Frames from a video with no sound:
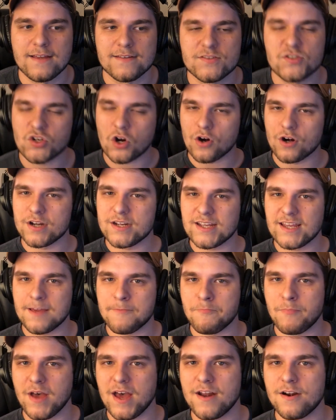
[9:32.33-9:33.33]
started to
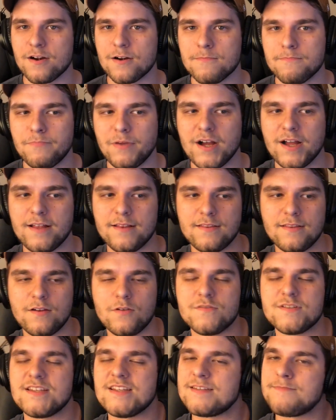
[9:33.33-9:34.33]
get better, but
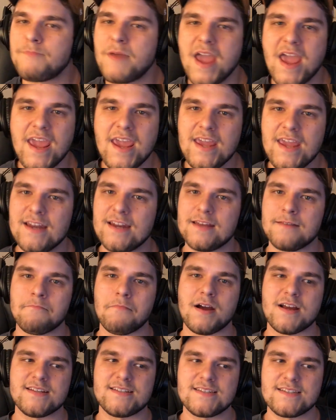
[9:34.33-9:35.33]
there was this pain in
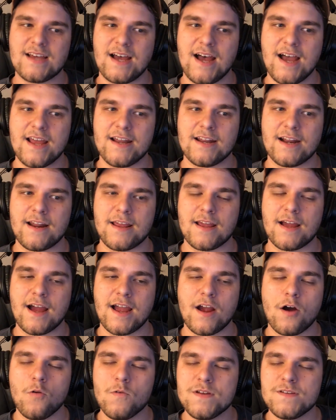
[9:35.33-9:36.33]
my side, and
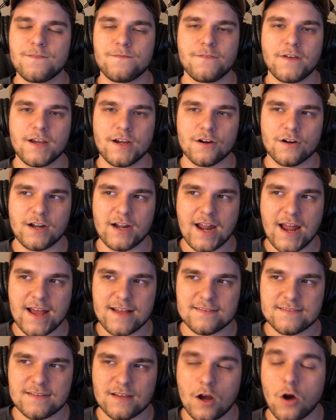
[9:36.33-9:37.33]
I always figured it
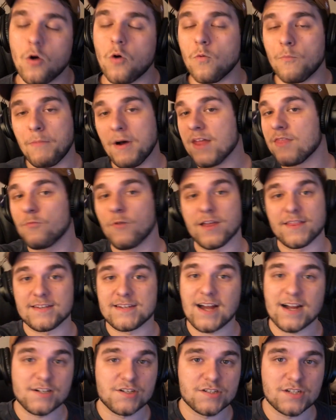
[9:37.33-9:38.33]
had, oh, by the way, the
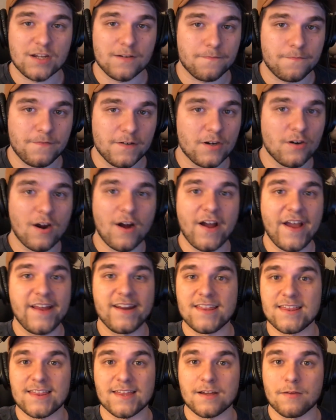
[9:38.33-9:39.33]
doctors couldn't figure out
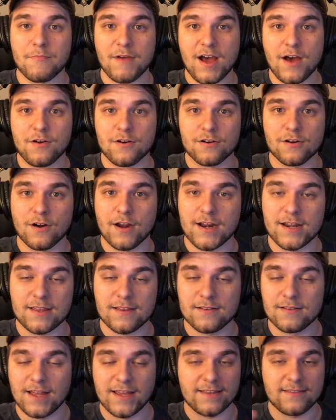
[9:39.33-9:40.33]
anything about it, or
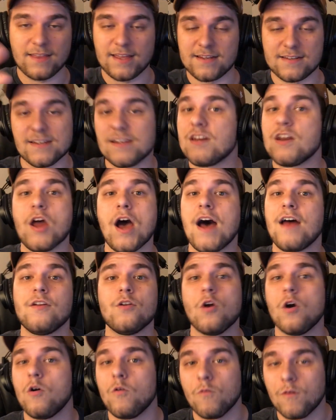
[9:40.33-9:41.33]
like they did not
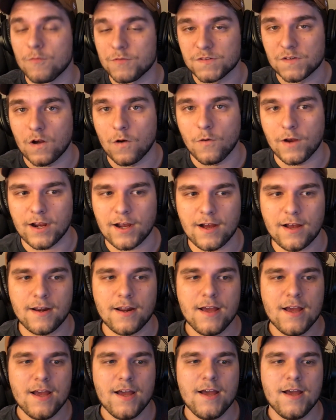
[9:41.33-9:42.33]
know what was going on.
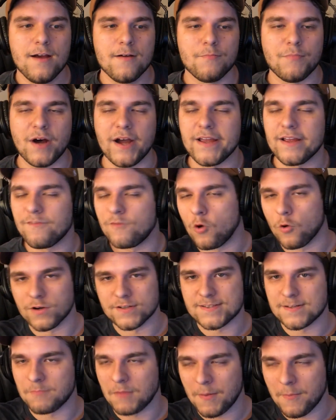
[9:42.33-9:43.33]
But of
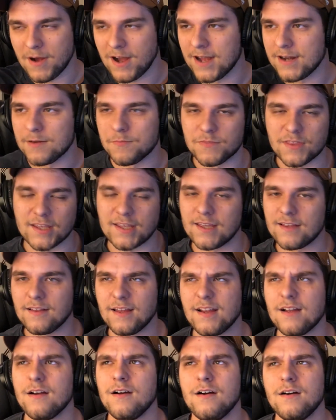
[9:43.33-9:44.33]
course in my mind I'm thinking
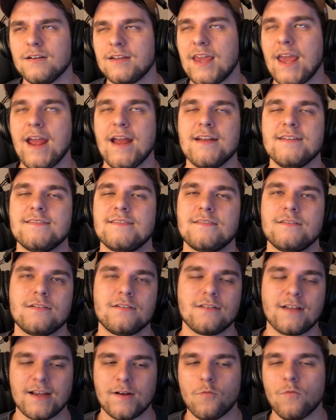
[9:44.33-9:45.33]
like, oh,
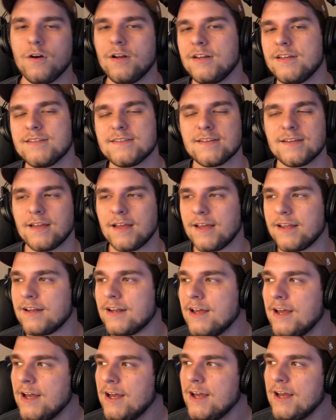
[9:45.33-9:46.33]
cancer, like what is it?
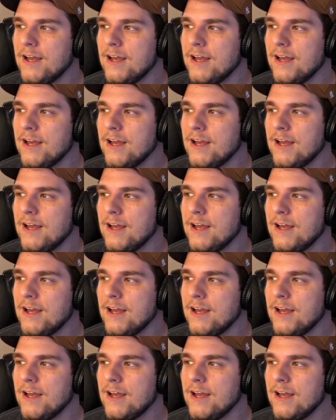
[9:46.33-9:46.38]
And